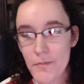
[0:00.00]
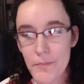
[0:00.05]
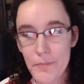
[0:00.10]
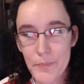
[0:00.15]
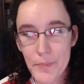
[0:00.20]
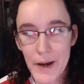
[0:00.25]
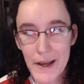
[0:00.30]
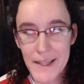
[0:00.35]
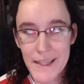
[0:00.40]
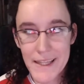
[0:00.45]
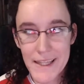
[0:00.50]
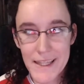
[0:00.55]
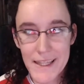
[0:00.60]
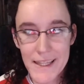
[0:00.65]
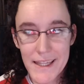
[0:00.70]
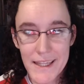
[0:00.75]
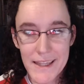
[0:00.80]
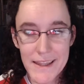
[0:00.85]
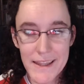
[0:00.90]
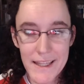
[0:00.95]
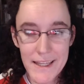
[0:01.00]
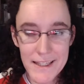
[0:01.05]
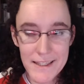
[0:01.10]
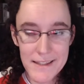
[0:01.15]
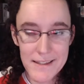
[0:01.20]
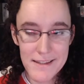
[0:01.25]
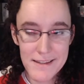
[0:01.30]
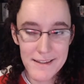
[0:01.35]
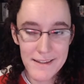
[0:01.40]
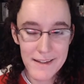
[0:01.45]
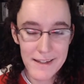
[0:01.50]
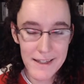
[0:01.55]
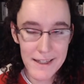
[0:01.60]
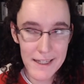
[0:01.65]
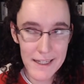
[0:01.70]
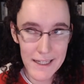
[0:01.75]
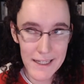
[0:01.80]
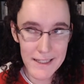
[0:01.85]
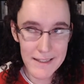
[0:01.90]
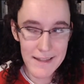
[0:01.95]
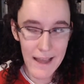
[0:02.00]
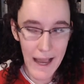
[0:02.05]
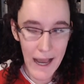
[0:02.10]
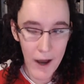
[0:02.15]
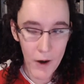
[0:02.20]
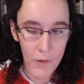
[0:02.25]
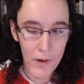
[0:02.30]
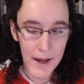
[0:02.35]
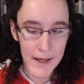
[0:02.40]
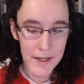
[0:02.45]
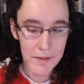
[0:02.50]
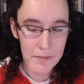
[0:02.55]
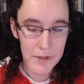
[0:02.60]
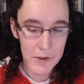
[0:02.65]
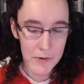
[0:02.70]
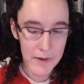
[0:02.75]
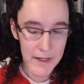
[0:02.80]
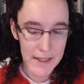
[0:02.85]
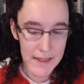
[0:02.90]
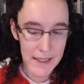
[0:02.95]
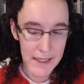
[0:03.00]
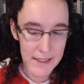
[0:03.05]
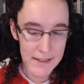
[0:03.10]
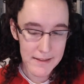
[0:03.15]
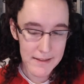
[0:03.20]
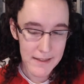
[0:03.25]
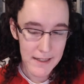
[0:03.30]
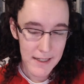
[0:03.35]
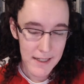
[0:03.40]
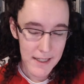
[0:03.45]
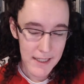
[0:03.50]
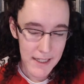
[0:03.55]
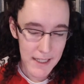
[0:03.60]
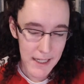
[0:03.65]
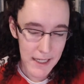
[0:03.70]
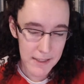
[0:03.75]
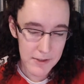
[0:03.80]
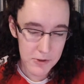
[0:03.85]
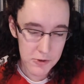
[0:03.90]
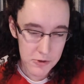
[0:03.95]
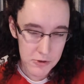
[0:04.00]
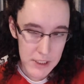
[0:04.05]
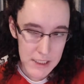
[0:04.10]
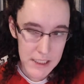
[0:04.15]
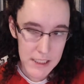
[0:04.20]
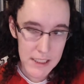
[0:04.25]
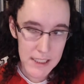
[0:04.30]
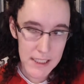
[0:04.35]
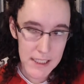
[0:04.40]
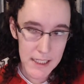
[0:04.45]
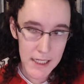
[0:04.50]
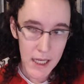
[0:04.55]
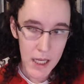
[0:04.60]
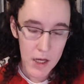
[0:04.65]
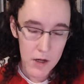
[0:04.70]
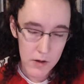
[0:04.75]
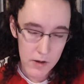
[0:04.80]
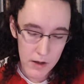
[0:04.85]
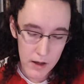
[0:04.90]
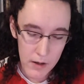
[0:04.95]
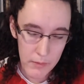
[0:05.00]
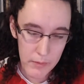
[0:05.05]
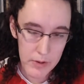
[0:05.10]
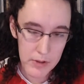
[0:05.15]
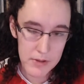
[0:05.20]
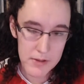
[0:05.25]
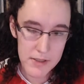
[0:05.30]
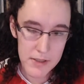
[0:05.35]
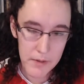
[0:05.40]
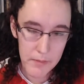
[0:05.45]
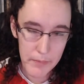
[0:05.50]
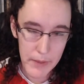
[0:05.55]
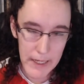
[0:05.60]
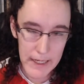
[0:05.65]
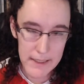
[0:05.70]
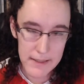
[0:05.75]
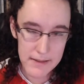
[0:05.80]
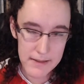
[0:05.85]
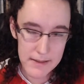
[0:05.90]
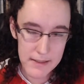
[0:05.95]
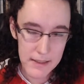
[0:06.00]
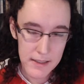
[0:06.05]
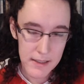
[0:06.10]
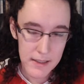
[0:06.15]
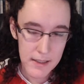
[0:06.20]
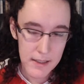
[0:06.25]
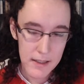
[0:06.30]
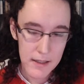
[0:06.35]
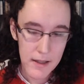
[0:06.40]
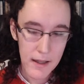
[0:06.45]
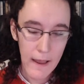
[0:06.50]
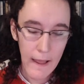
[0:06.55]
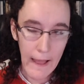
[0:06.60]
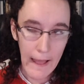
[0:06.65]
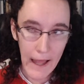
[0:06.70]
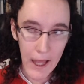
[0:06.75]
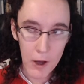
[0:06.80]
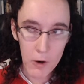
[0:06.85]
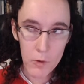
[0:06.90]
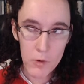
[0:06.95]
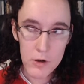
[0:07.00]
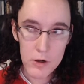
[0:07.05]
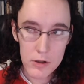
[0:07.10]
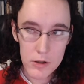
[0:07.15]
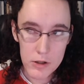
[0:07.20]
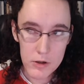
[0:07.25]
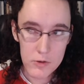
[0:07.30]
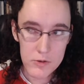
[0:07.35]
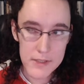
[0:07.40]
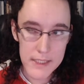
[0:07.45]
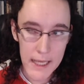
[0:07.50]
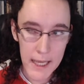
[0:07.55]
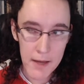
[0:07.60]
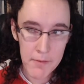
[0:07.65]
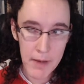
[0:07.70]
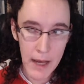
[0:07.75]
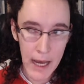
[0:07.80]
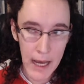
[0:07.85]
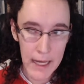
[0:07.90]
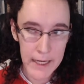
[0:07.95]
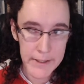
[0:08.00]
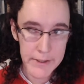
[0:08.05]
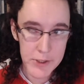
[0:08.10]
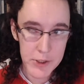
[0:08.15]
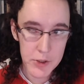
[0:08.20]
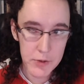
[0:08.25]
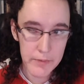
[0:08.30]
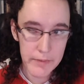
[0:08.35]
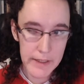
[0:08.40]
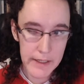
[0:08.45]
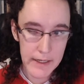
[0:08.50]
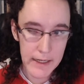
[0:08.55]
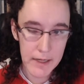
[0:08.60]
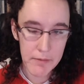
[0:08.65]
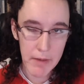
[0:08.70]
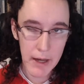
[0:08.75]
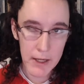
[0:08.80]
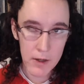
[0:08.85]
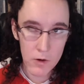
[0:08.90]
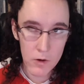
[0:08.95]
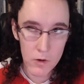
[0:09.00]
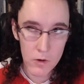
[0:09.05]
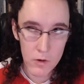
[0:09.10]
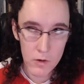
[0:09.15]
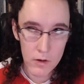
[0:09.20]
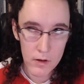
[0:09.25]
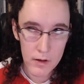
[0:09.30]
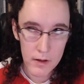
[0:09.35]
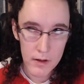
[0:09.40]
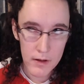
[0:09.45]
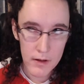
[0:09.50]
But this is how I am doing this. A strictly numbers-based, how close am I to meeting my goal?